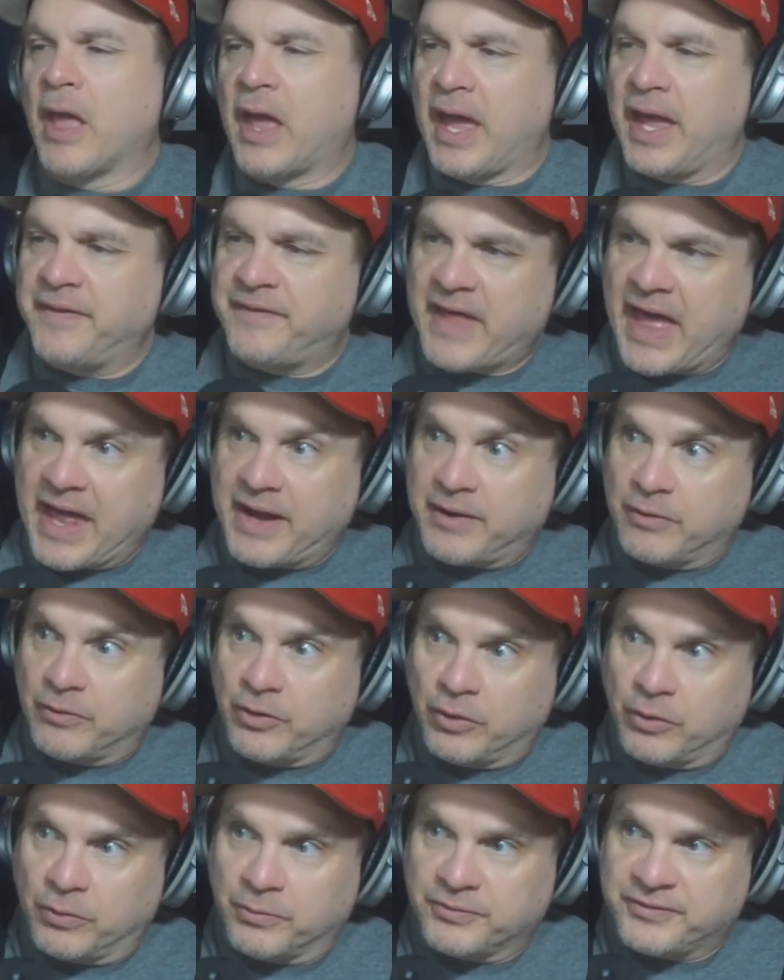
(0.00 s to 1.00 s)
And that
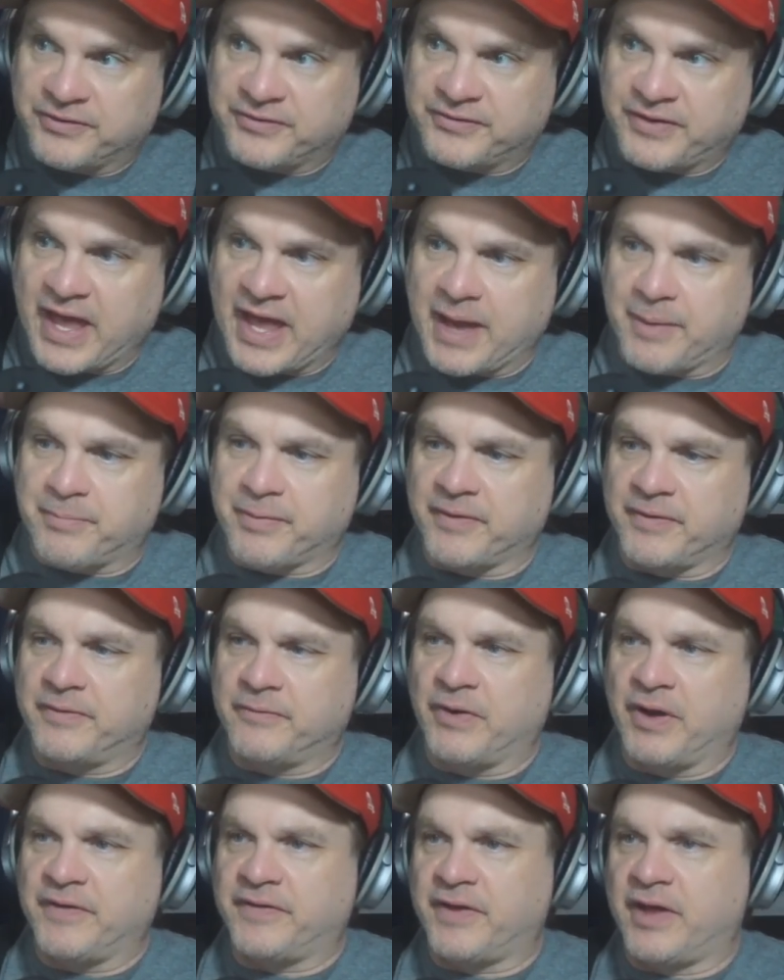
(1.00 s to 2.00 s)
little stamp
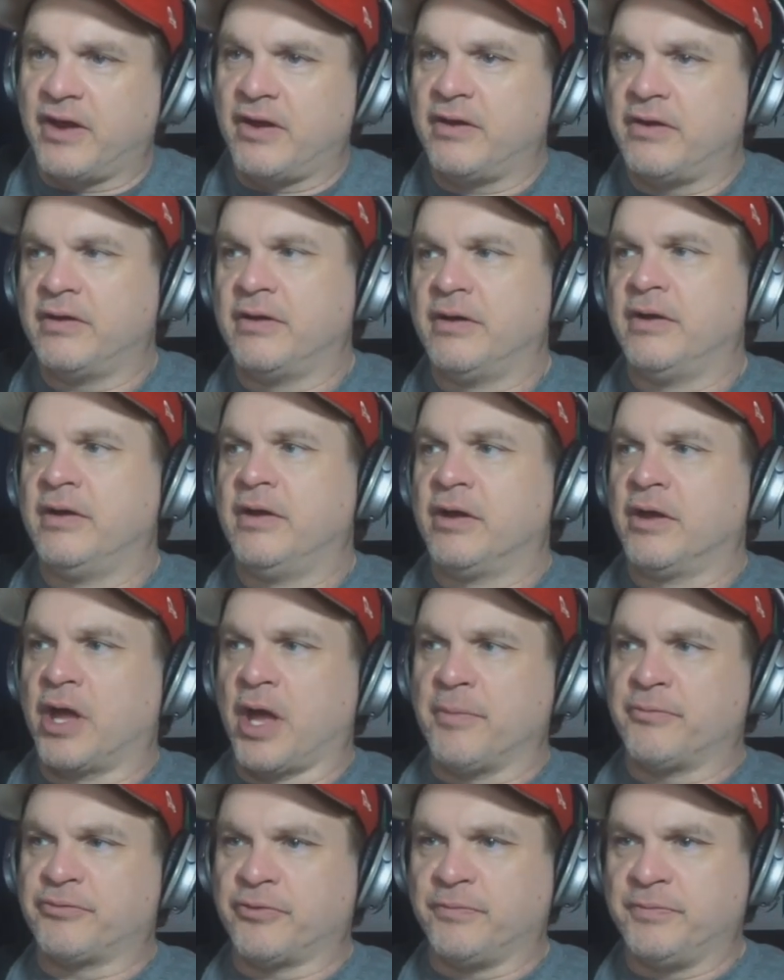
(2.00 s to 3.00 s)
right there
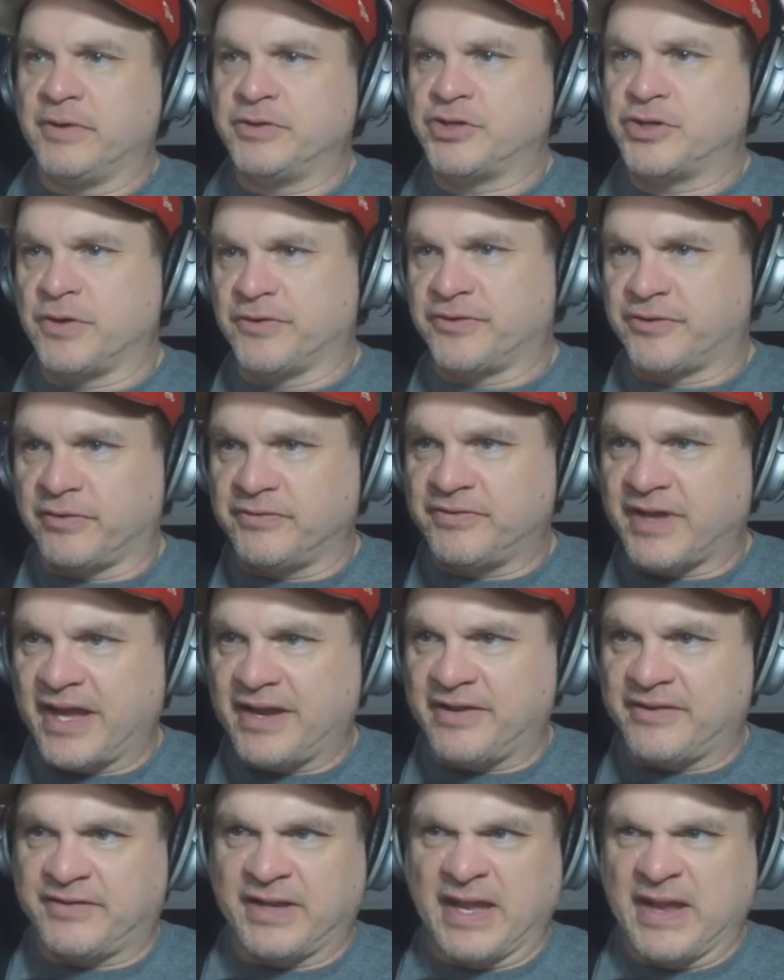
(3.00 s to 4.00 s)
comes from the Joseon
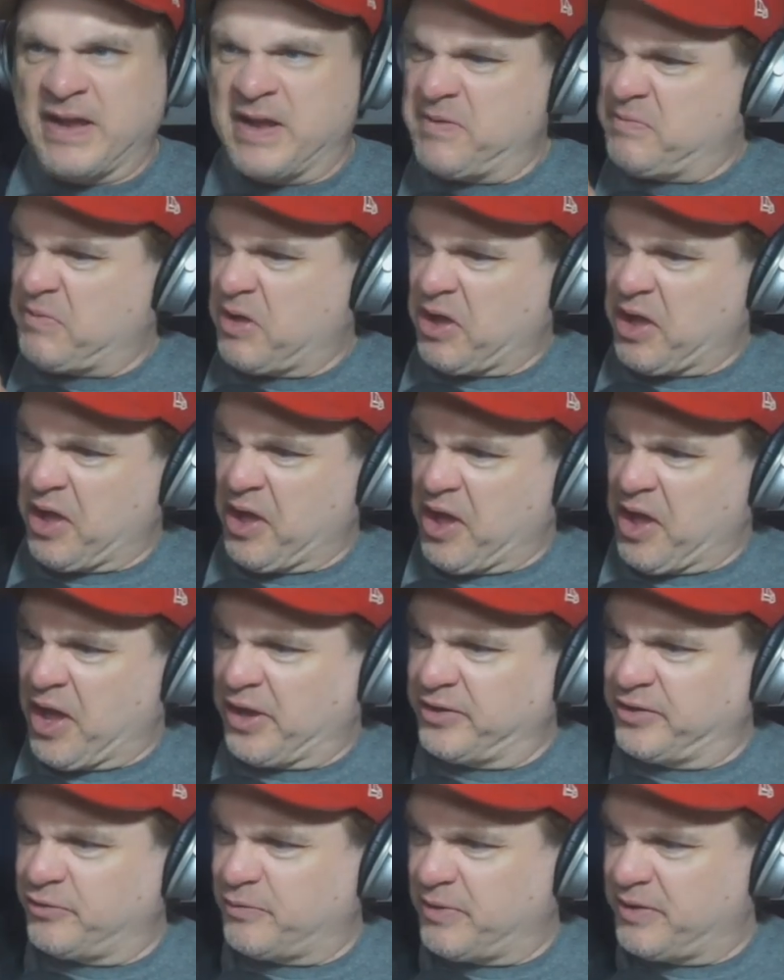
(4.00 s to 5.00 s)
dynasty
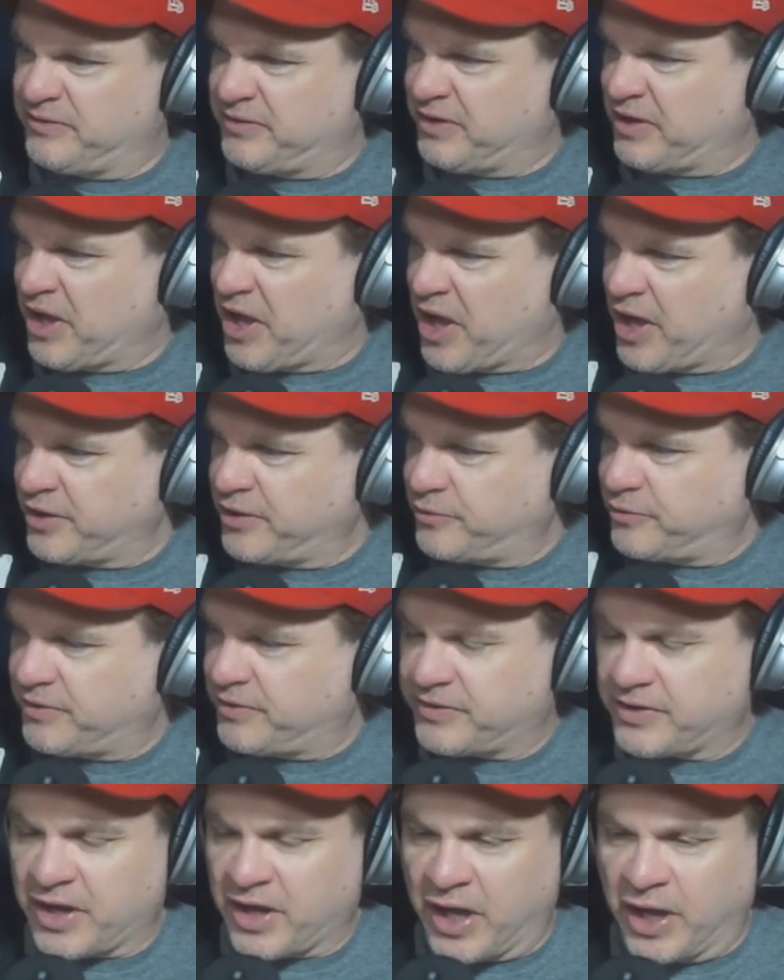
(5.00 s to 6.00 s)
hundreds and
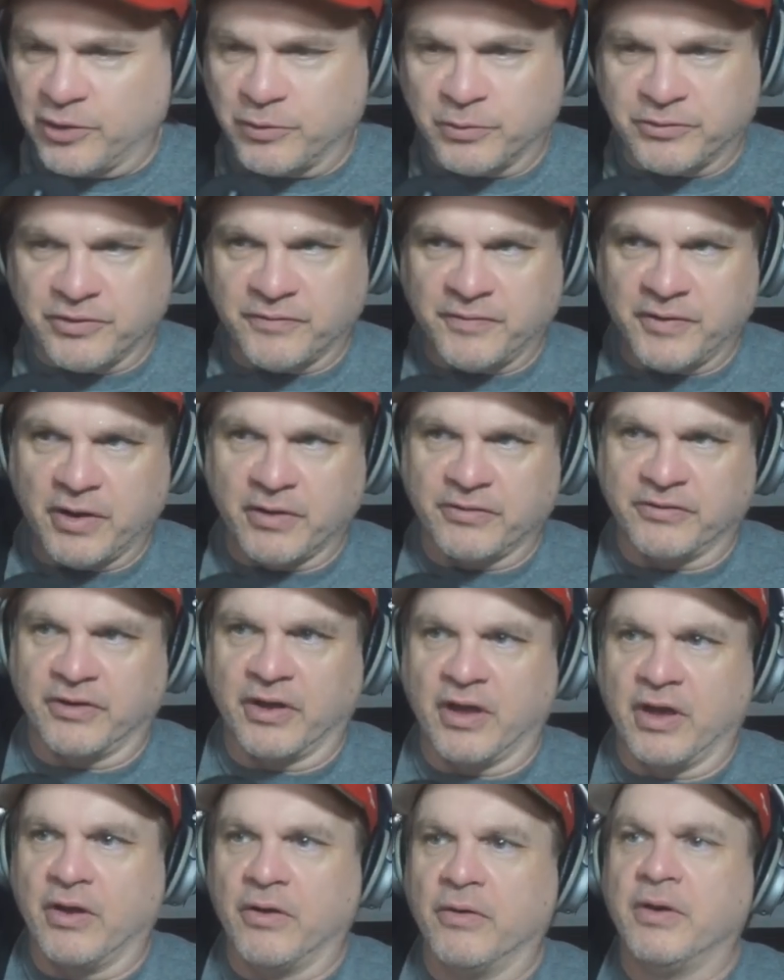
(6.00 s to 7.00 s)
hundreds and hundreds of years
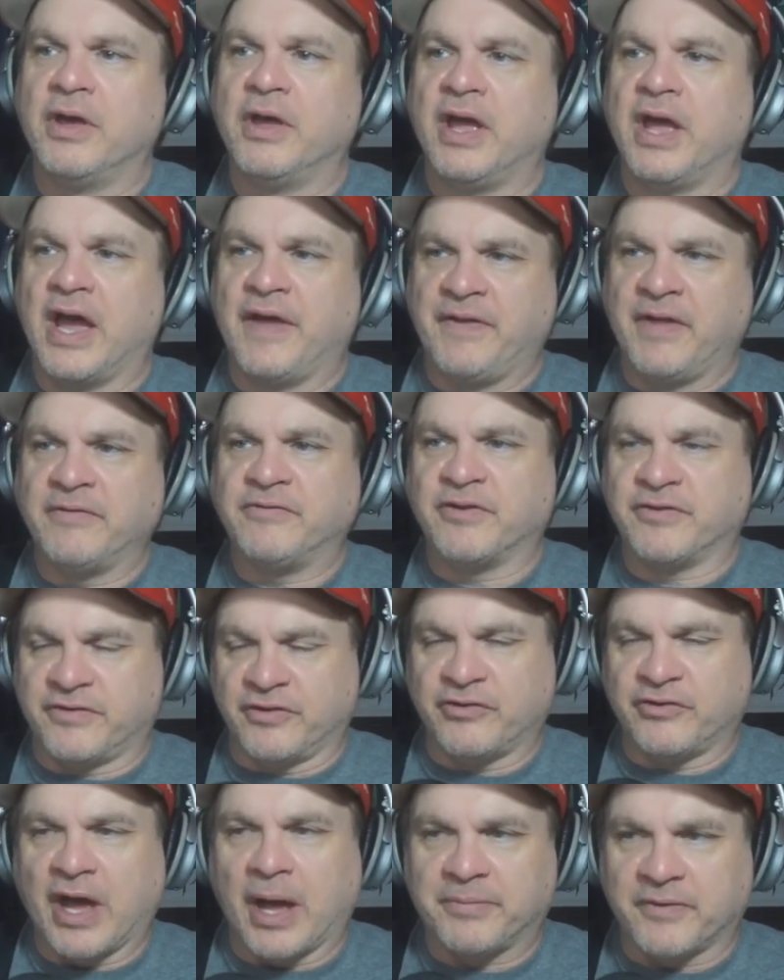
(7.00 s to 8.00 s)
ago, and they've just
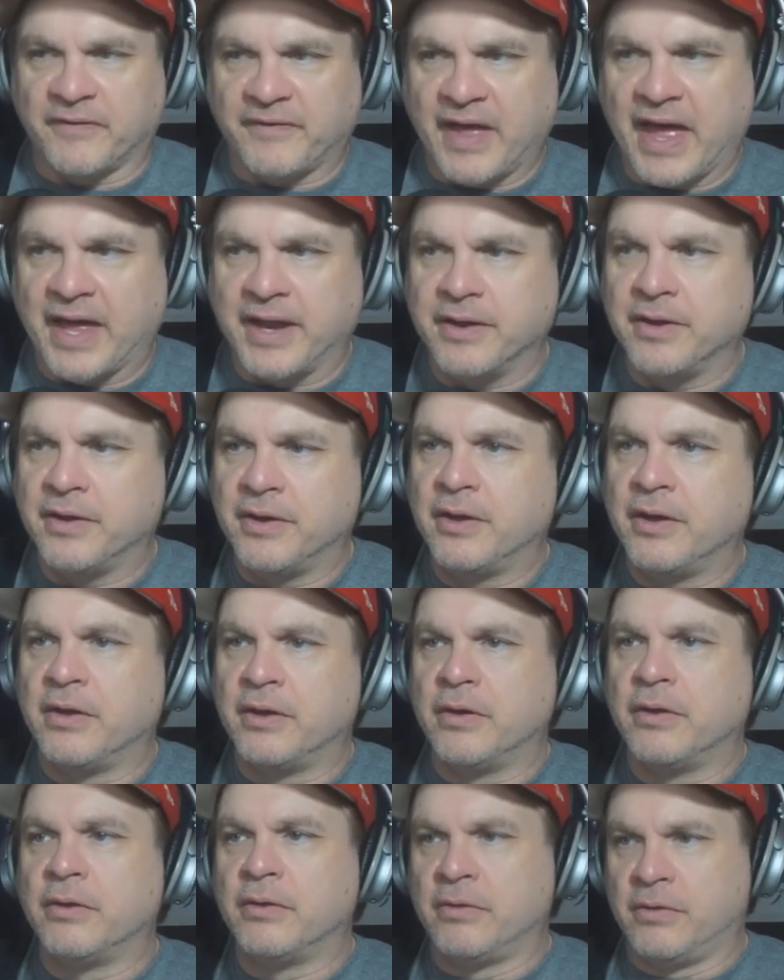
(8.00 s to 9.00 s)
adopted that
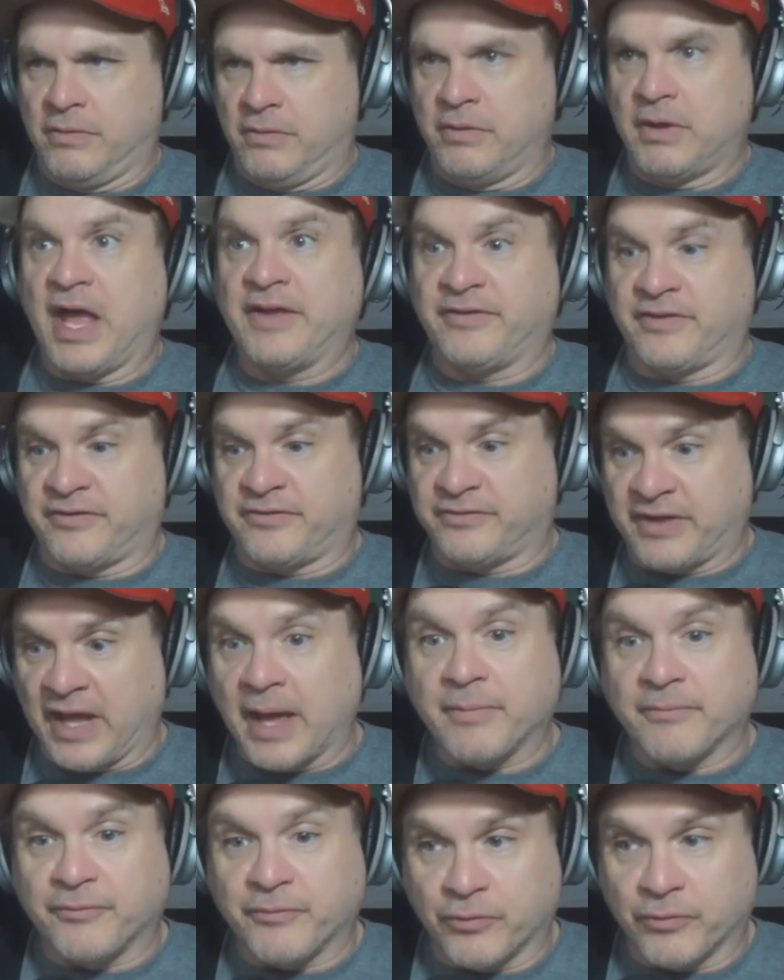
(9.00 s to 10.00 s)
as a
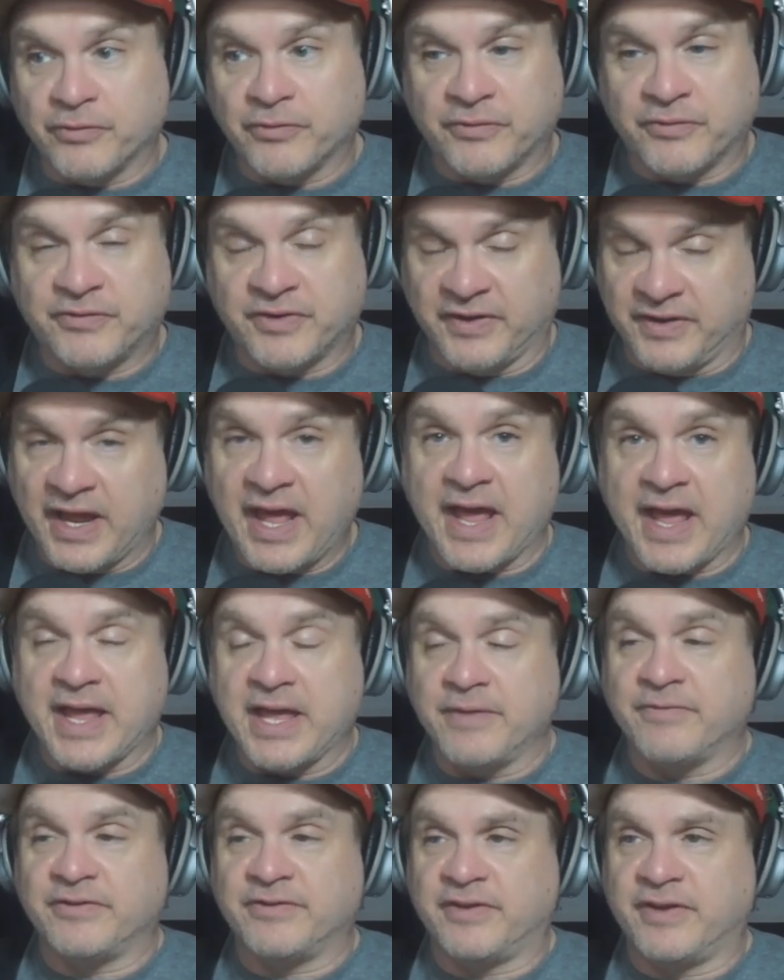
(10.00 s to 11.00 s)
stamp for today,
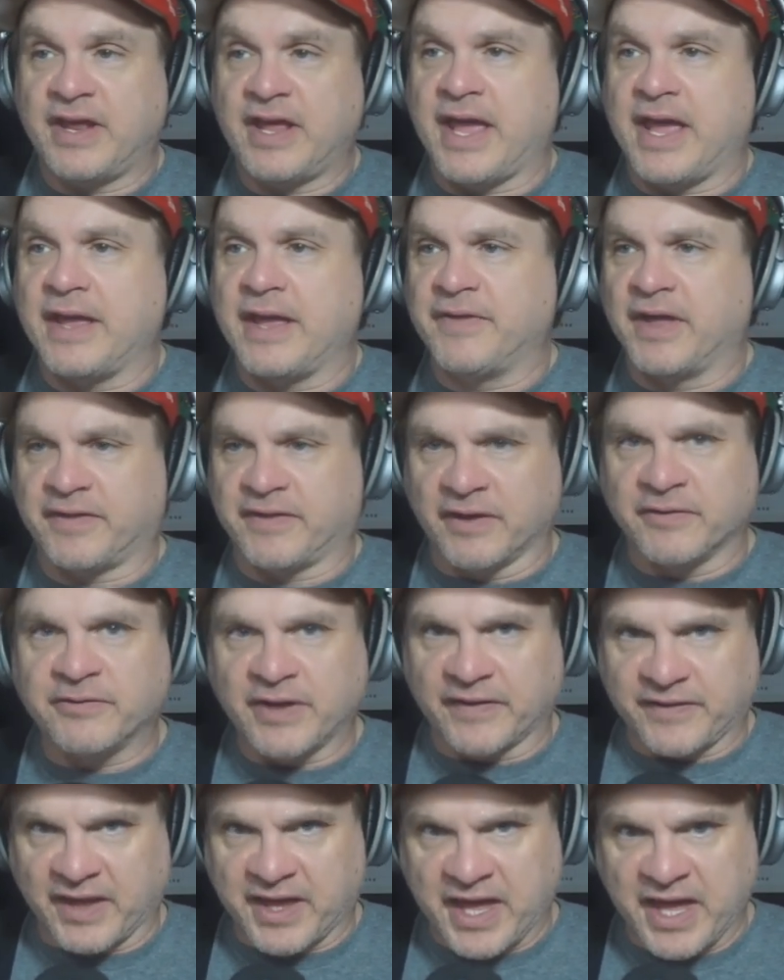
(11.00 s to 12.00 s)
even today. Like there's
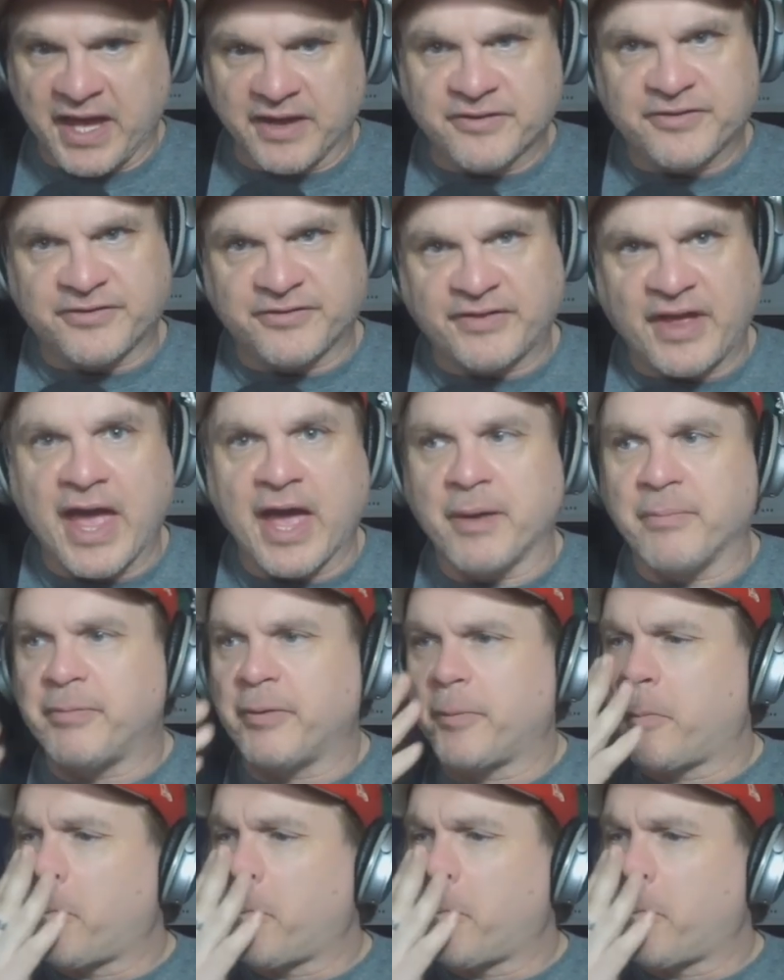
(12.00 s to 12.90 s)
like the king's stamp.